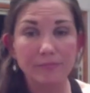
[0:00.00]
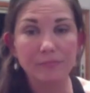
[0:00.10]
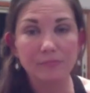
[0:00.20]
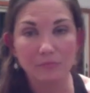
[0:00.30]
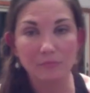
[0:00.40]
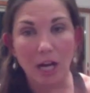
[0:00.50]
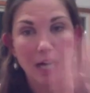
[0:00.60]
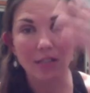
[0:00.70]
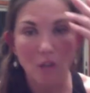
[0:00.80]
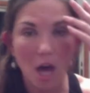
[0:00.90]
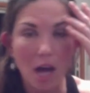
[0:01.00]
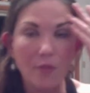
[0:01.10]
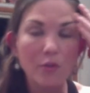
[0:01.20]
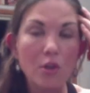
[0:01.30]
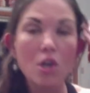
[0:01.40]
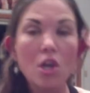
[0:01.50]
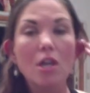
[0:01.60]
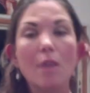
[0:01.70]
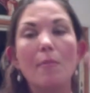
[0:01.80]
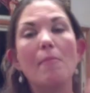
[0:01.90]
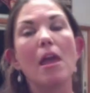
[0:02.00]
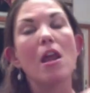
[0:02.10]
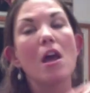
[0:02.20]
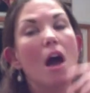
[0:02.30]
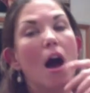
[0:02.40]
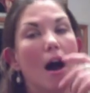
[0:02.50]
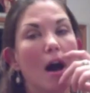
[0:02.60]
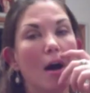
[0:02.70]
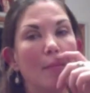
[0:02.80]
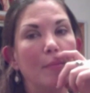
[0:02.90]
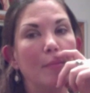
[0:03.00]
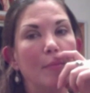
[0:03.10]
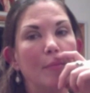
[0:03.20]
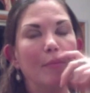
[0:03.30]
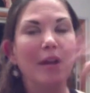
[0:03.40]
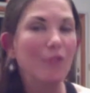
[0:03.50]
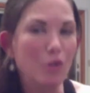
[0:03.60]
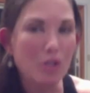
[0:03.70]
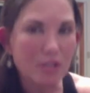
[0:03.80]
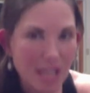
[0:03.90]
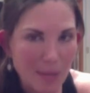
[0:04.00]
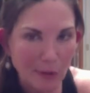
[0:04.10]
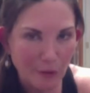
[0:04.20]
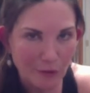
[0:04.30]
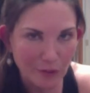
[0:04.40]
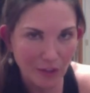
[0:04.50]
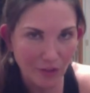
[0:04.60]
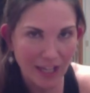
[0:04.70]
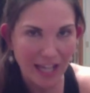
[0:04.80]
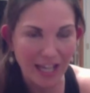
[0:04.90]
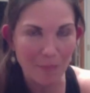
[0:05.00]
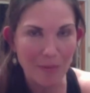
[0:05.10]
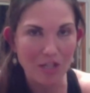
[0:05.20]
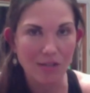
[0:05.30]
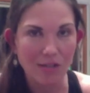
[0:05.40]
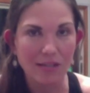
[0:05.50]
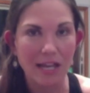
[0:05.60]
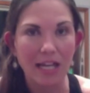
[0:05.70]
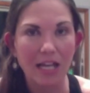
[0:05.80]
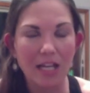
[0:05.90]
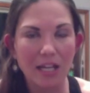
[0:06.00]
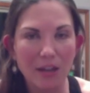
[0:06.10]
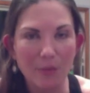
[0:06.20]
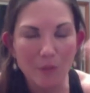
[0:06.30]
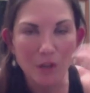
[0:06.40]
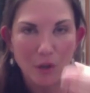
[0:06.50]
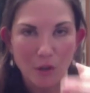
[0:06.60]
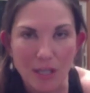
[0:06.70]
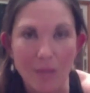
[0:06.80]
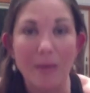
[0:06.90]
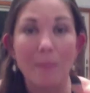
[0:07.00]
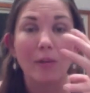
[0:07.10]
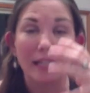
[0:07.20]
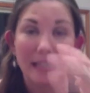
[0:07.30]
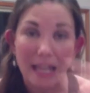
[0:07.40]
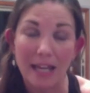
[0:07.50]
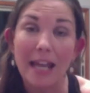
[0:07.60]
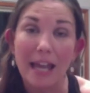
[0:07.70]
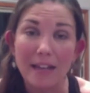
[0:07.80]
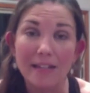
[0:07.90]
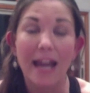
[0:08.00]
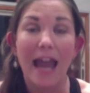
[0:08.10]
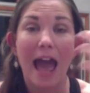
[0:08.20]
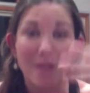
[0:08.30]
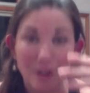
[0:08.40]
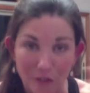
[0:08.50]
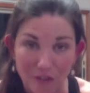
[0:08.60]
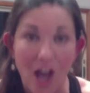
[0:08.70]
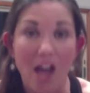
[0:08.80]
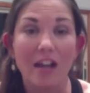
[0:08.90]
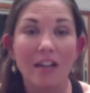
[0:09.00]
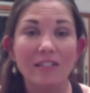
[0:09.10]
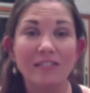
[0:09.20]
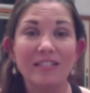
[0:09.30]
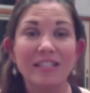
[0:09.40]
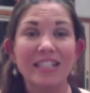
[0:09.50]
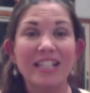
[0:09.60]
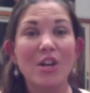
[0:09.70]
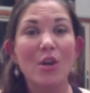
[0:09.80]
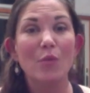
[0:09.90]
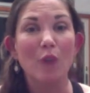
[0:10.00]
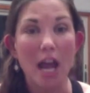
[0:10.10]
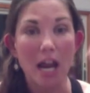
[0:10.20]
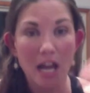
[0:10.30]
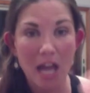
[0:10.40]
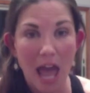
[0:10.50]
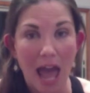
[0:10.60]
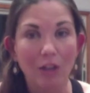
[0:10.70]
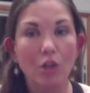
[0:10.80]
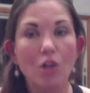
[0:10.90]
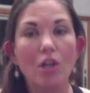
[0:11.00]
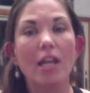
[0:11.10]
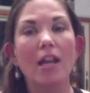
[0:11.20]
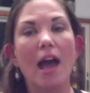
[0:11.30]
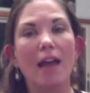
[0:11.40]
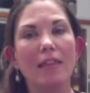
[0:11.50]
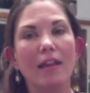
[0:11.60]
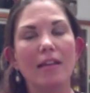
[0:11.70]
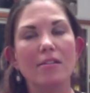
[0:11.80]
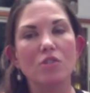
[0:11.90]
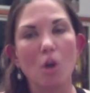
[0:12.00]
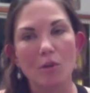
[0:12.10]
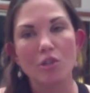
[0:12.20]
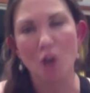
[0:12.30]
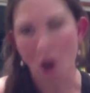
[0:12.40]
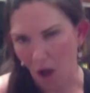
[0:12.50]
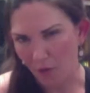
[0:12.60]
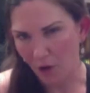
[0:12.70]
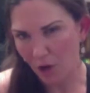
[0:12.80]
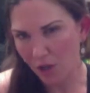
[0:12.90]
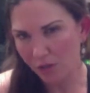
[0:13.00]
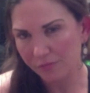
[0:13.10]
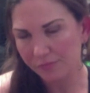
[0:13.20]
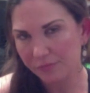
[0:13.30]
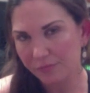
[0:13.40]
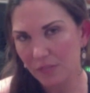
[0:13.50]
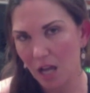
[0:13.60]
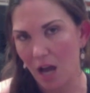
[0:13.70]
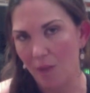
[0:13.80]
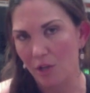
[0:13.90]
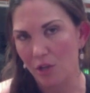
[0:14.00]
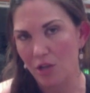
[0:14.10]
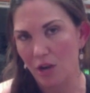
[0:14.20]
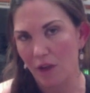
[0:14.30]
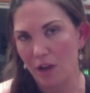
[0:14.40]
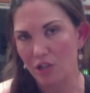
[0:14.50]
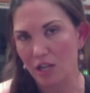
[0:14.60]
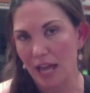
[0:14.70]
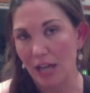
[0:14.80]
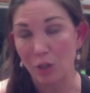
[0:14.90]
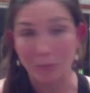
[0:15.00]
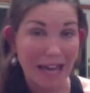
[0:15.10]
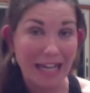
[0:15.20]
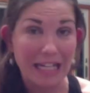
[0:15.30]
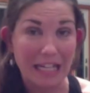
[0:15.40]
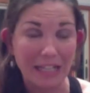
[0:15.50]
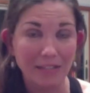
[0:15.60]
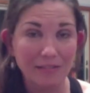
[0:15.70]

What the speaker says: right? It's a lot of commitment. But if you just keep it, it can be just like, you keep people in it and having fun, right? And learning, I think it has so much to offer the new generation and humanity.